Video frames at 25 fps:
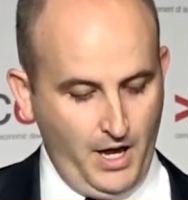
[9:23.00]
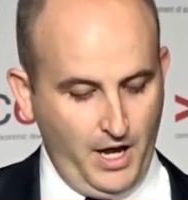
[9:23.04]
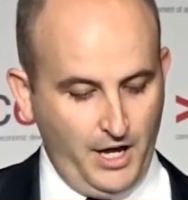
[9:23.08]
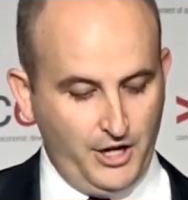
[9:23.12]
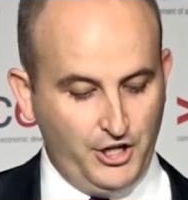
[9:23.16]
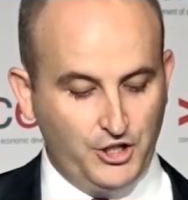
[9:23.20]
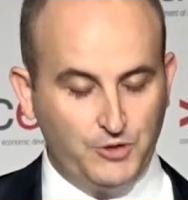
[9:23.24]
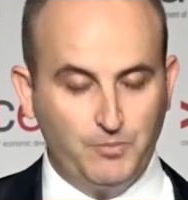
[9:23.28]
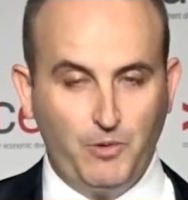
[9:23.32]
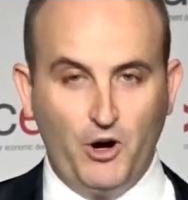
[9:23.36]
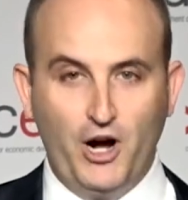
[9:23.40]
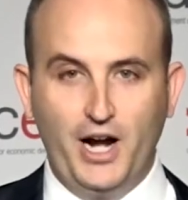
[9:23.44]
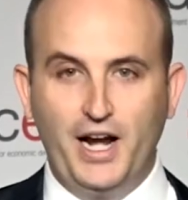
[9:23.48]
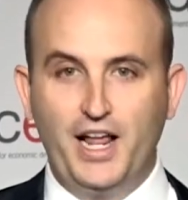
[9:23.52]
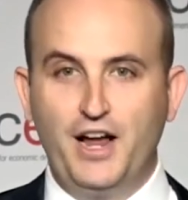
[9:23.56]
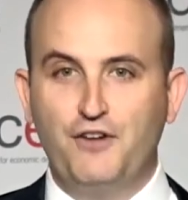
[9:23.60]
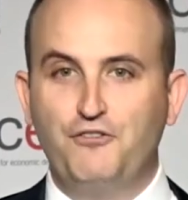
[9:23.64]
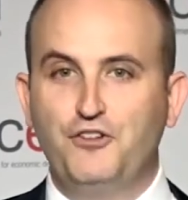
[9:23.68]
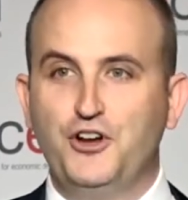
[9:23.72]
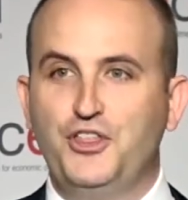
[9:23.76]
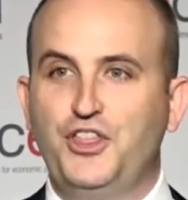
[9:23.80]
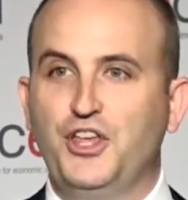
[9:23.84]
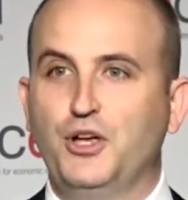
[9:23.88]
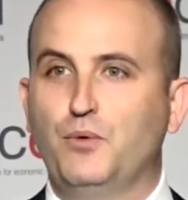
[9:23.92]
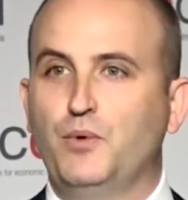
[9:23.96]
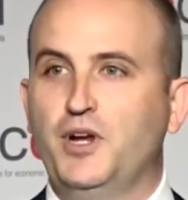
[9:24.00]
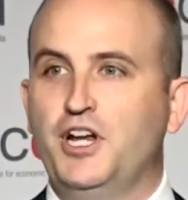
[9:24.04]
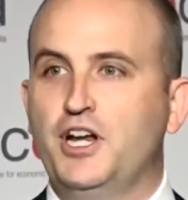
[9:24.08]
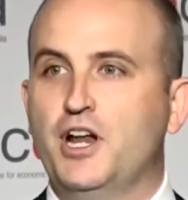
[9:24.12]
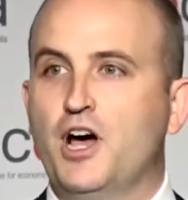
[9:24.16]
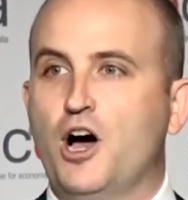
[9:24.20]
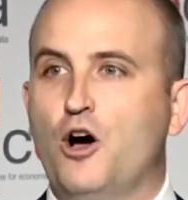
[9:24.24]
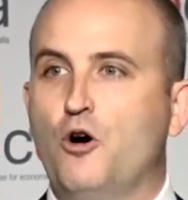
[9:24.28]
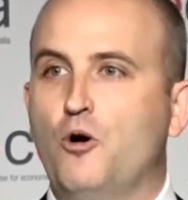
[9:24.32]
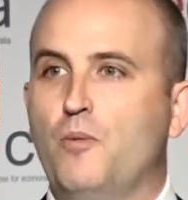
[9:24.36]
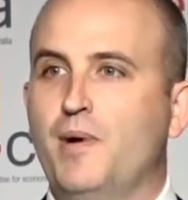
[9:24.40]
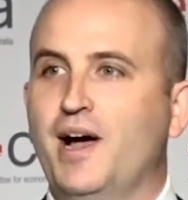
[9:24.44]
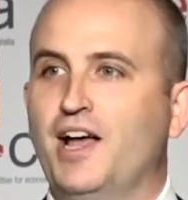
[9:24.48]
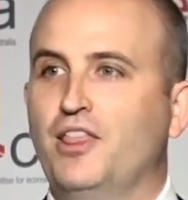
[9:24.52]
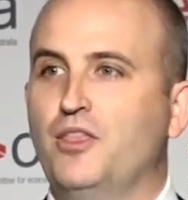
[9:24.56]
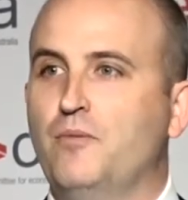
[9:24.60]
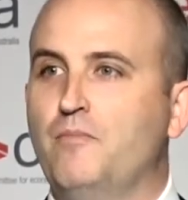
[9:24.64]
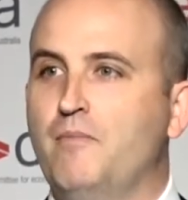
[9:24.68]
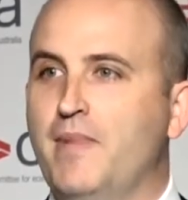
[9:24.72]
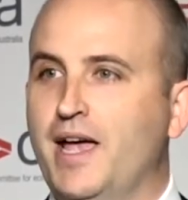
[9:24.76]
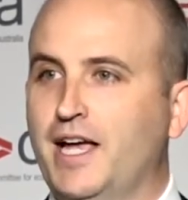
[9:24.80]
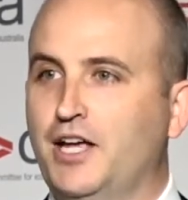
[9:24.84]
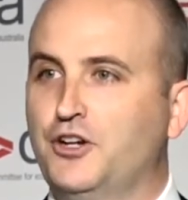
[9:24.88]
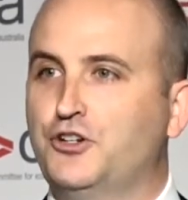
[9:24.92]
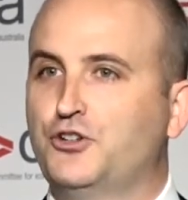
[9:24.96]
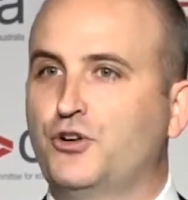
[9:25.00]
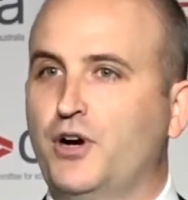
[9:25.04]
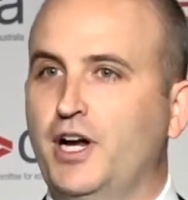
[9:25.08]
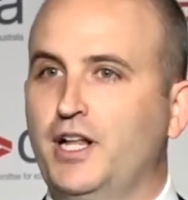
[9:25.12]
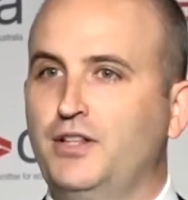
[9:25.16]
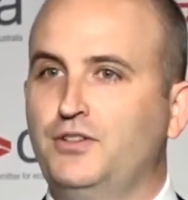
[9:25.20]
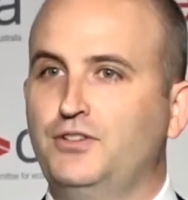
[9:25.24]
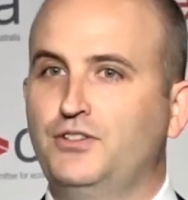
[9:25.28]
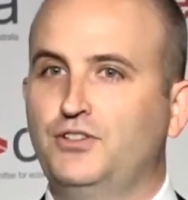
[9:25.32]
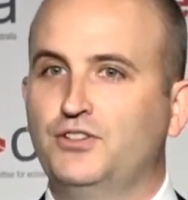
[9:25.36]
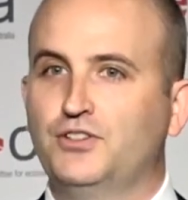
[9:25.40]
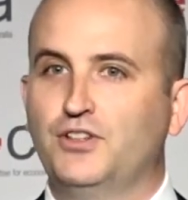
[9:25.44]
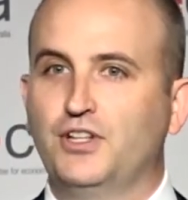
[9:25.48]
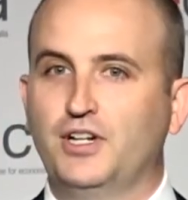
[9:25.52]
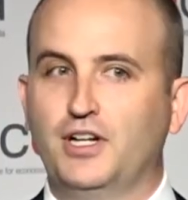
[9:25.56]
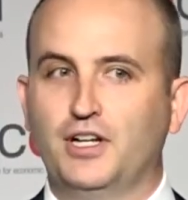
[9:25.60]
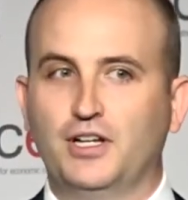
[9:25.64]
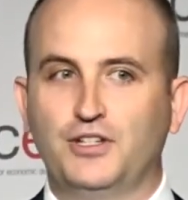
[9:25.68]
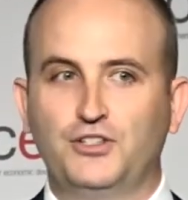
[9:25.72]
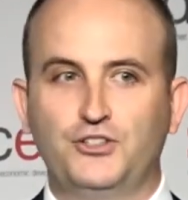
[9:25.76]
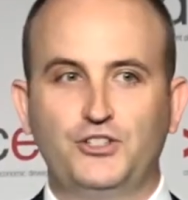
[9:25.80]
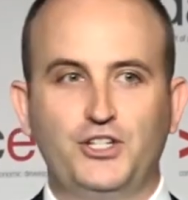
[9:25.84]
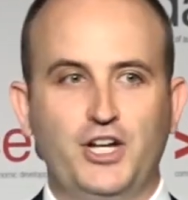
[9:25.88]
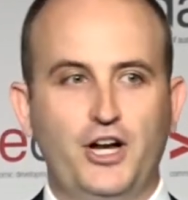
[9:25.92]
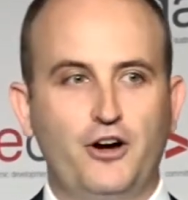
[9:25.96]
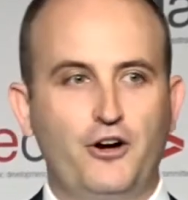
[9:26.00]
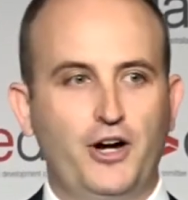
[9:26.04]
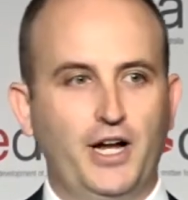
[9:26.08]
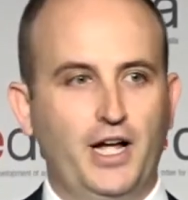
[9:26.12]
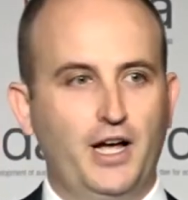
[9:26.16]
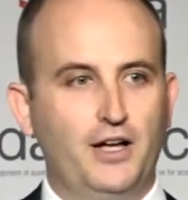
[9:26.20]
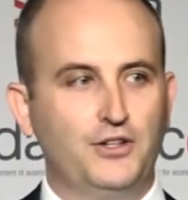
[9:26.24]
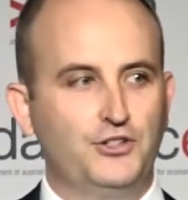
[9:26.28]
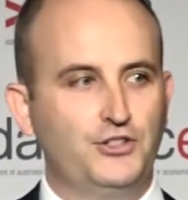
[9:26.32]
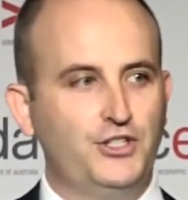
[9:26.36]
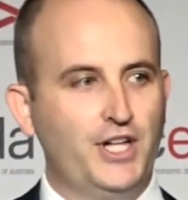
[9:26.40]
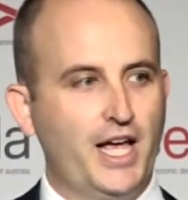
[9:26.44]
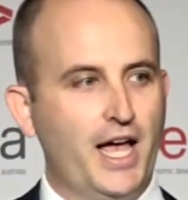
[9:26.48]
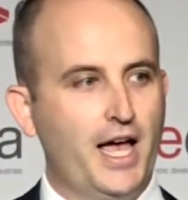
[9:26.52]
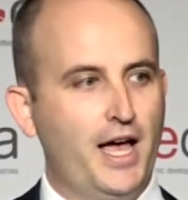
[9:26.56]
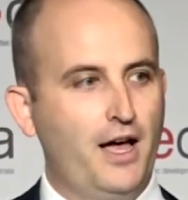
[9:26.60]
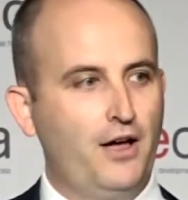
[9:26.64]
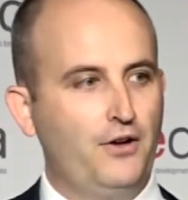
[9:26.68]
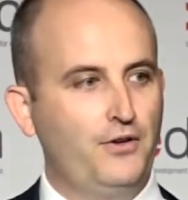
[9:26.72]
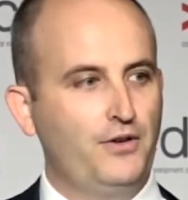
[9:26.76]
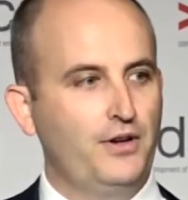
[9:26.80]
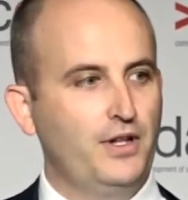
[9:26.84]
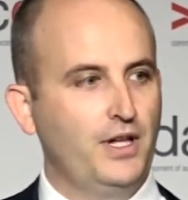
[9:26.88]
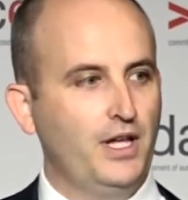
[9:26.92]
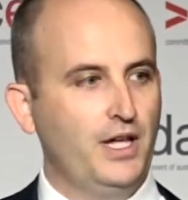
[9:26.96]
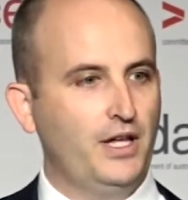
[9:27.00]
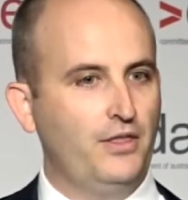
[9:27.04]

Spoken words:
And despite everything we know about the megatrends that are staring us down